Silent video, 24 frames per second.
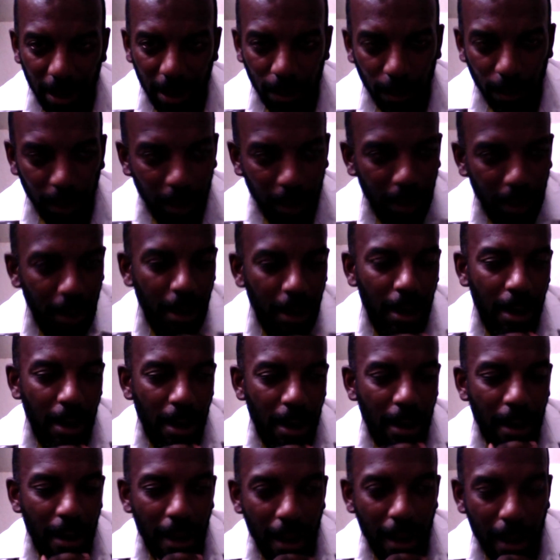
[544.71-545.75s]
one.
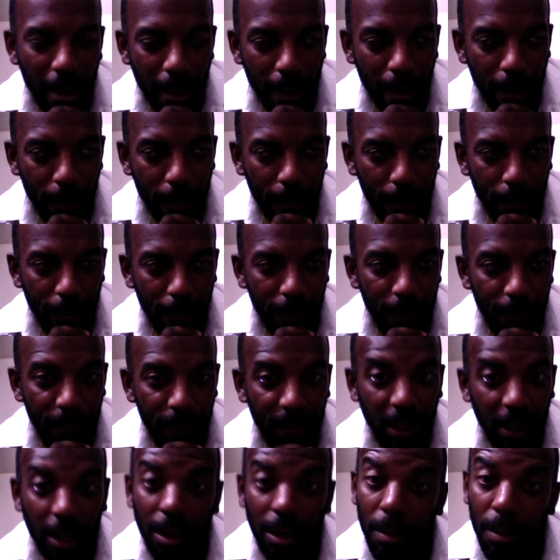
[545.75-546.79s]
Um,
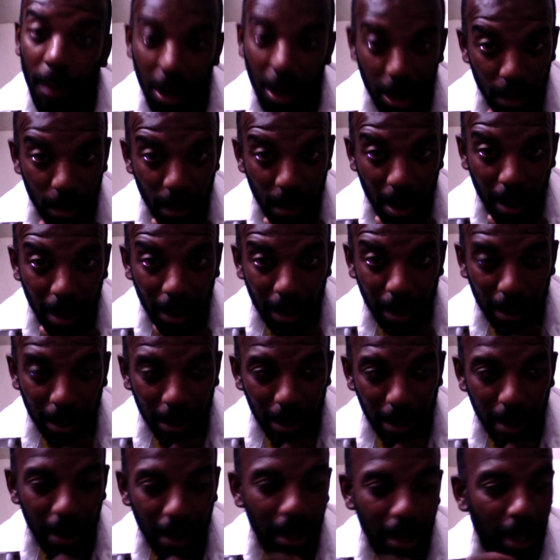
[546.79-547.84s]
it's much smaller.
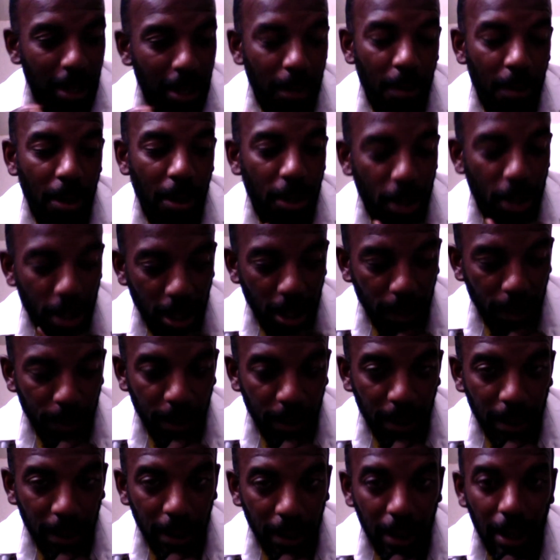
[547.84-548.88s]
It's much cheaper.
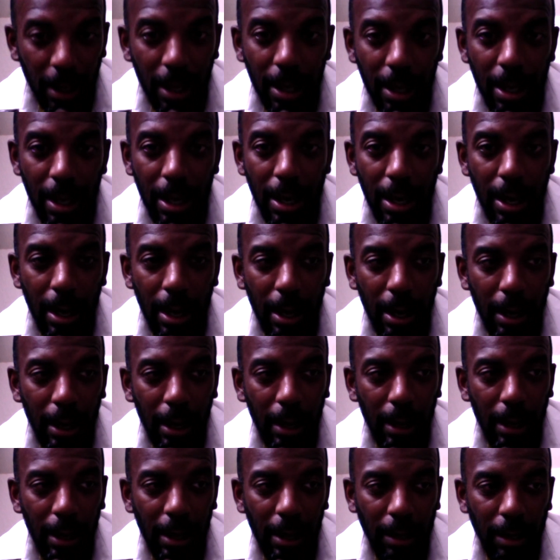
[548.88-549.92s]

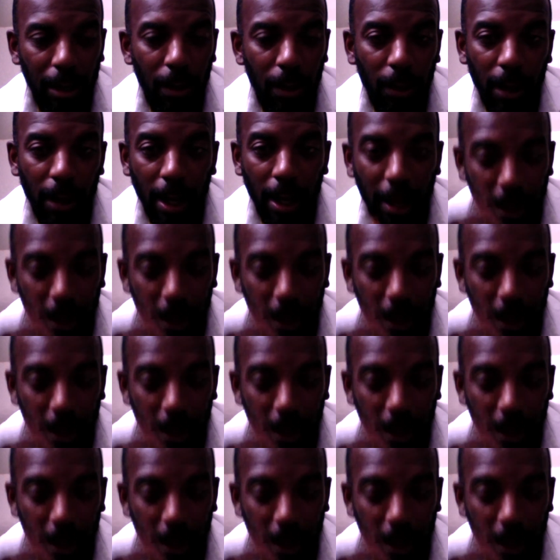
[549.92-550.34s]
It's located